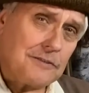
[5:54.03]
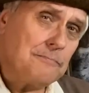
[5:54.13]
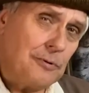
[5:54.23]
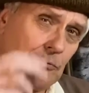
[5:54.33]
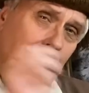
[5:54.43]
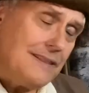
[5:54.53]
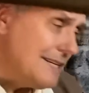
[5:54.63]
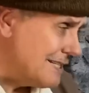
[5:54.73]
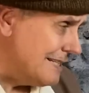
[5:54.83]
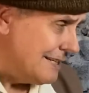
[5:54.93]
but what
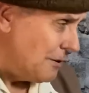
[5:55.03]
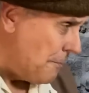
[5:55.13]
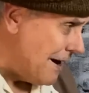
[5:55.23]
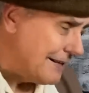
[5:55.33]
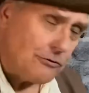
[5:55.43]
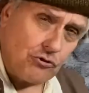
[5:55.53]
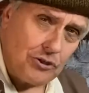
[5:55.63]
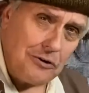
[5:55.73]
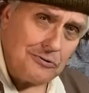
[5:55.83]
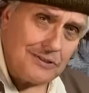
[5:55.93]
this little battle
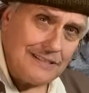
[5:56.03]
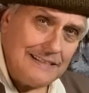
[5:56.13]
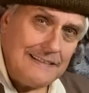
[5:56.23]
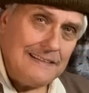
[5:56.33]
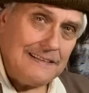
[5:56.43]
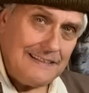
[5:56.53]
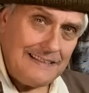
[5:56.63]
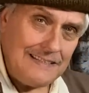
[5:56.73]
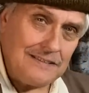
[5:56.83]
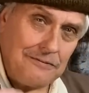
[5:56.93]
shows
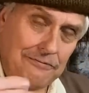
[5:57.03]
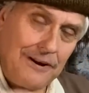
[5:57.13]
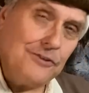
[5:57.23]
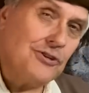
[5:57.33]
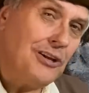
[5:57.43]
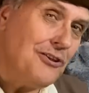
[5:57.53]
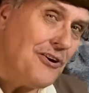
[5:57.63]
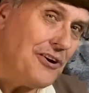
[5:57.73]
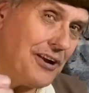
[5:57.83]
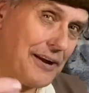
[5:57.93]
is the French are
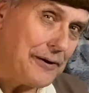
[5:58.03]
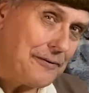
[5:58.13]
learning.